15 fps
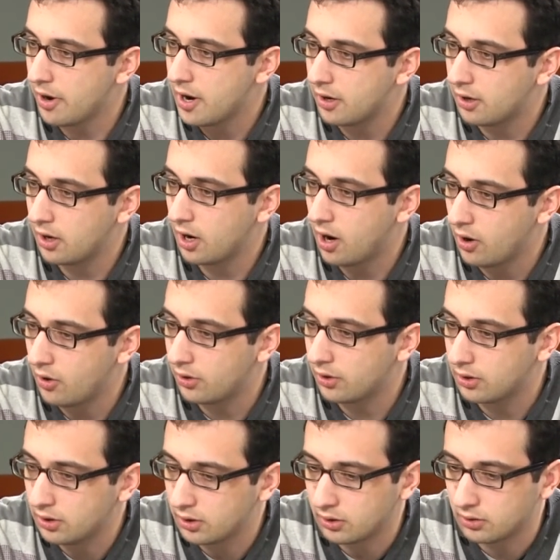where
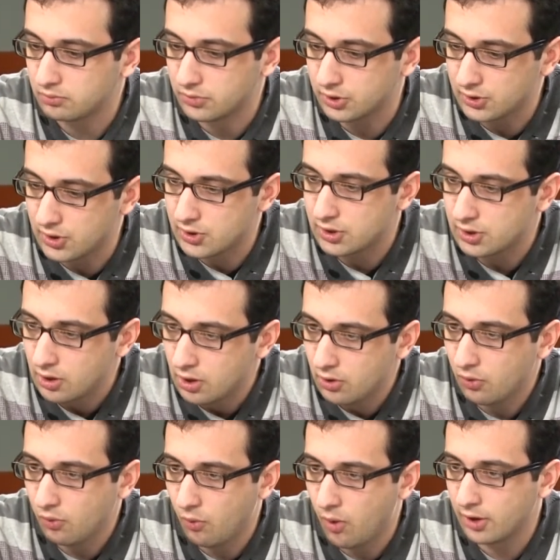this is
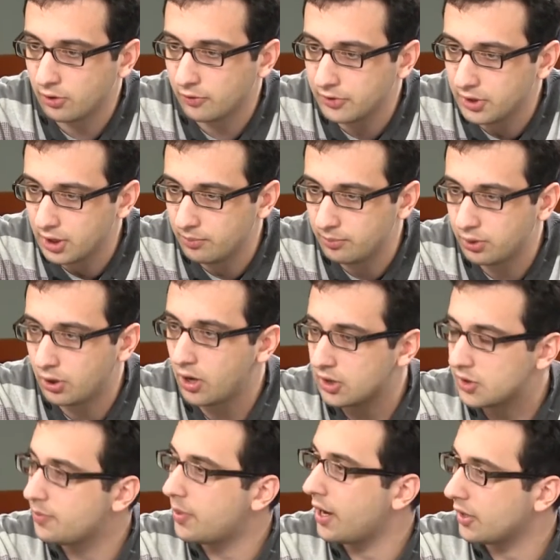one of the
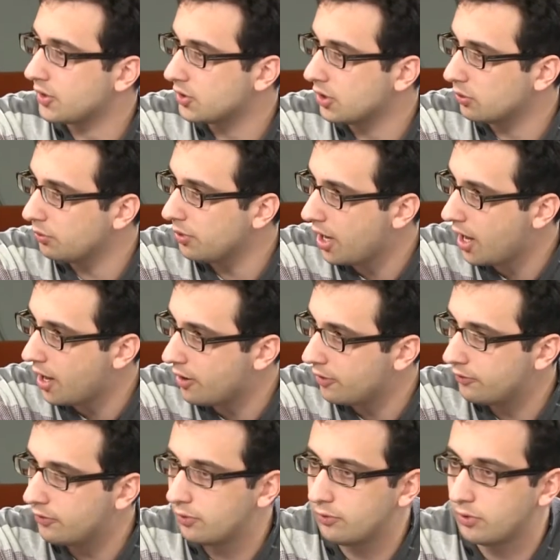prospects that we
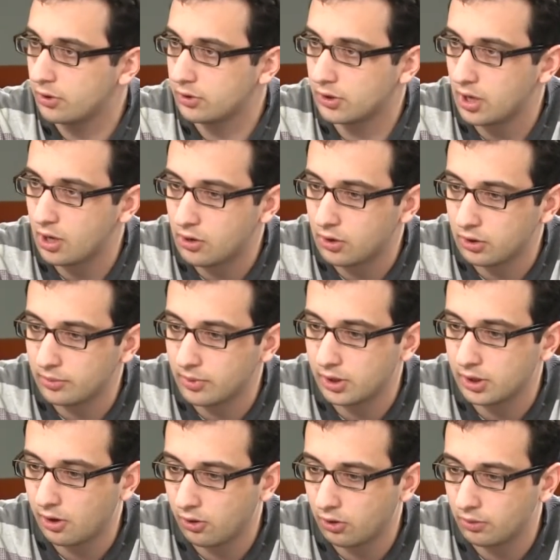have for the
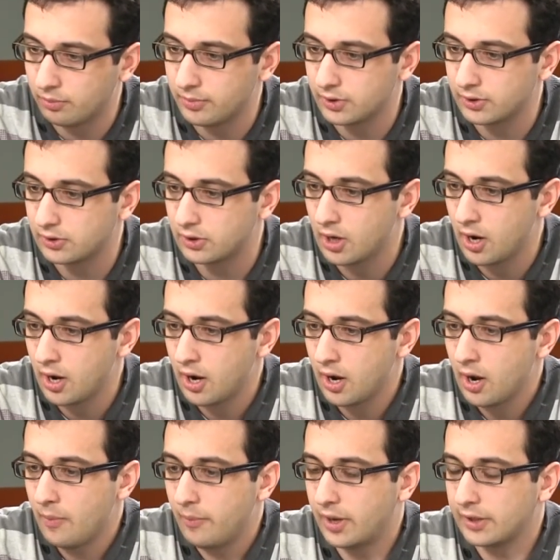economic development.
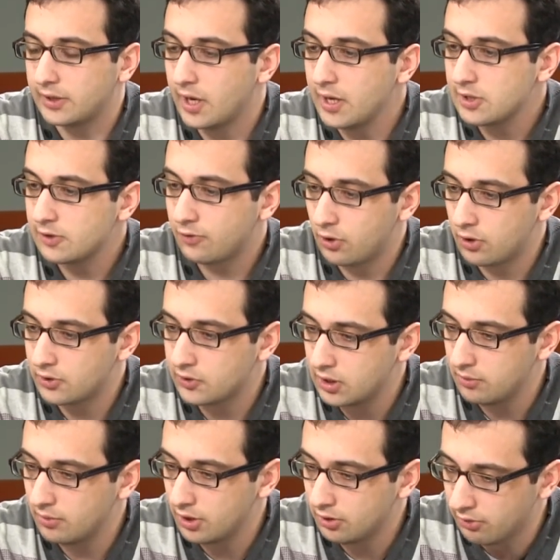But as
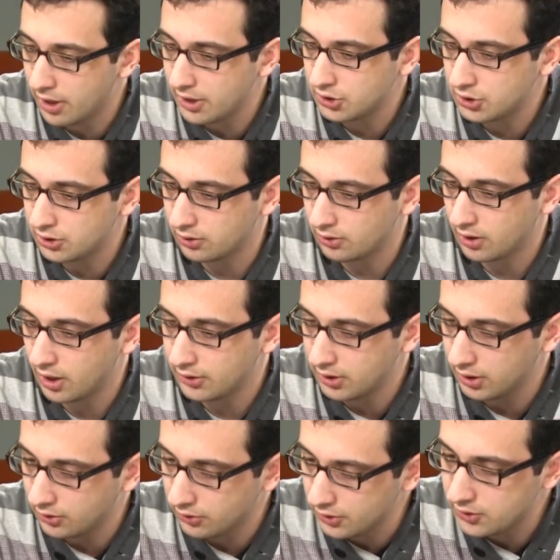for the immigration,
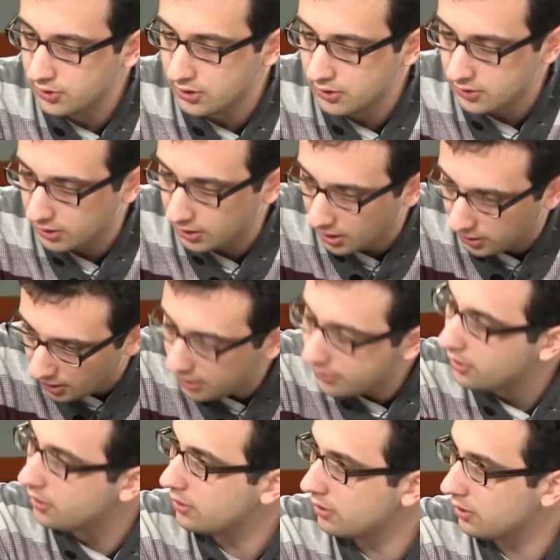I think this is
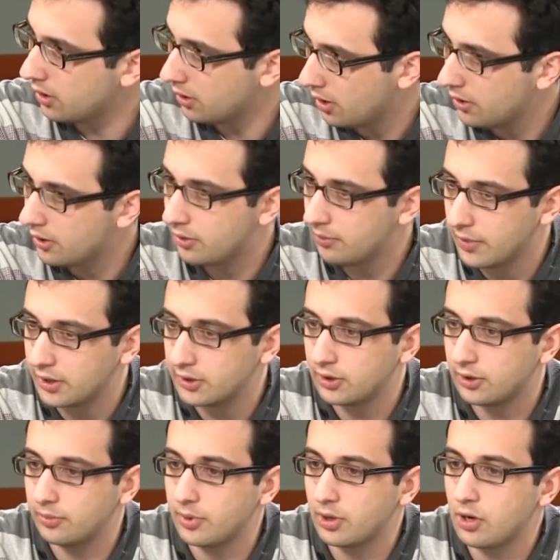another
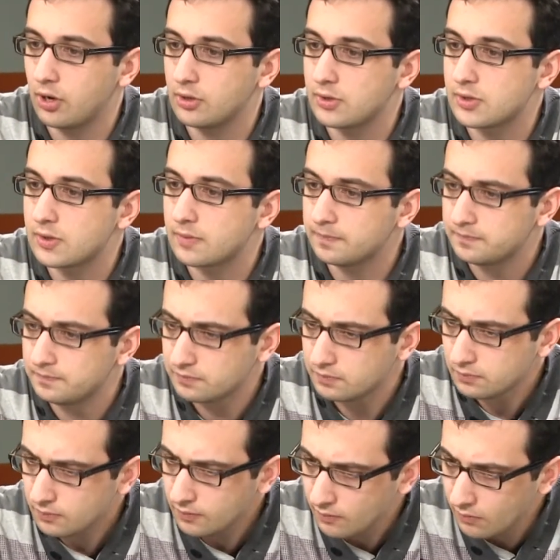matter, because
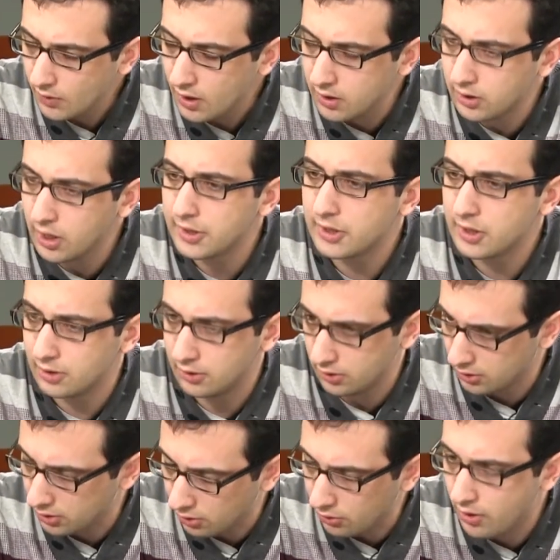like
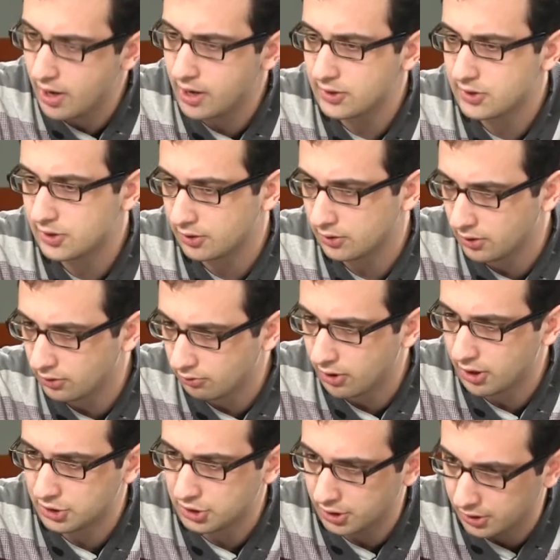in the US and
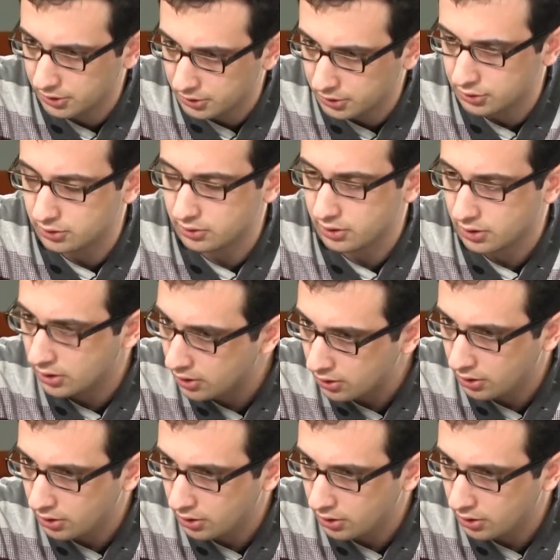in Russia and